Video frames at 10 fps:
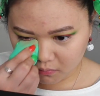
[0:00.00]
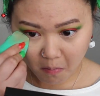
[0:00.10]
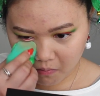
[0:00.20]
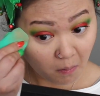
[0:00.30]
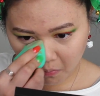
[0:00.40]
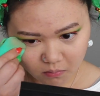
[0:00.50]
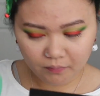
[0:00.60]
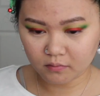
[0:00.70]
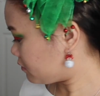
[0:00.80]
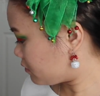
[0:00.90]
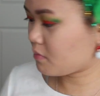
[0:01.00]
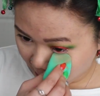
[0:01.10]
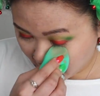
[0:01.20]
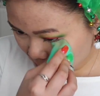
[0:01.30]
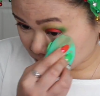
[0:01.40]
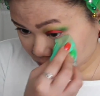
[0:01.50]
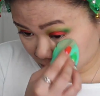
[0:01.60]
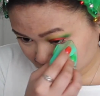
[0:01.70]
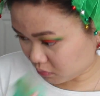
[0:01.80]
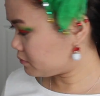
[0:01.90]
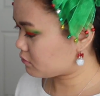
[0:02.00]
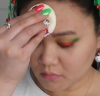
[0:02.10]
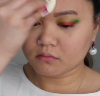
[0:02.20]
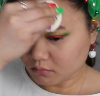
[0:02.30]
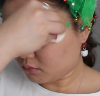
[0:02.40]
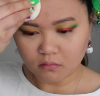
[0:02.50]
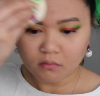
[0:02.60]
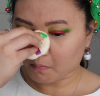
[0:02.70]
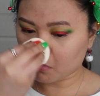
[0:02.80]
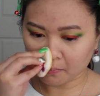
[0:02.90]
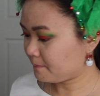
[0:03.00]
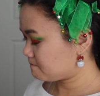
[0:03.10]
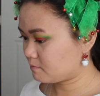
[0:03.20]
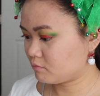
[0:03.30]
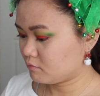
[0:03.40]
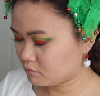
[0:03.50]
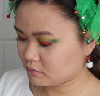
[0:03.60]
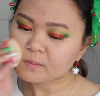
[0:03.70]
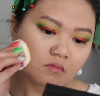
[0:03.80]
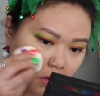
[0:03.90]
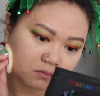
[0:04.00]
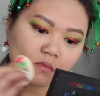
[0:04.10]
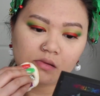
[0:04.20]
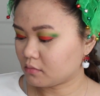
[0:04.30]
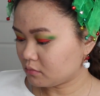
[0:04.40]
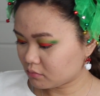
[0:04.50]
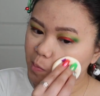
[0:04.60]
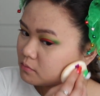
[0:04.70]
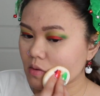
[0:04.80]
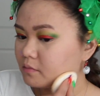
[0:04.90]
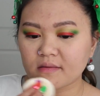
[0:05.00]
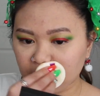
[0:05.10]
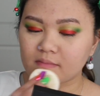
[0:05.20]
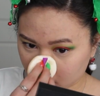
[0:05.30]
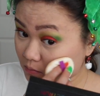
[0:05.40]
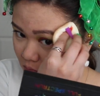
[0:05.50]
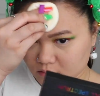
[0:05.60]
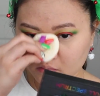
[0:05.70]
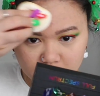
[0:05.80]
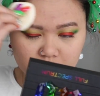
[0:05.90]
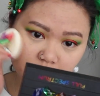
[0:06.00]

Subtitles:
To set our makeup down, I'm going to go in with my Tarte Shape Tape powder and just set everything together.